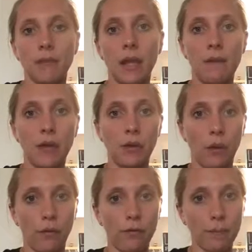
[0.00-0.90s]
then
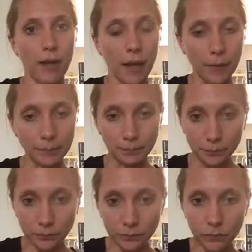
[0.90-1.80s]
go from there.
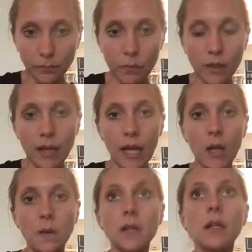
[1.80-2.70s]

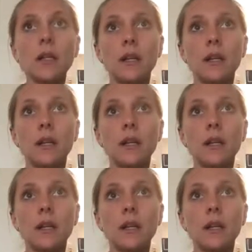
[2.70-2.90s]
Now,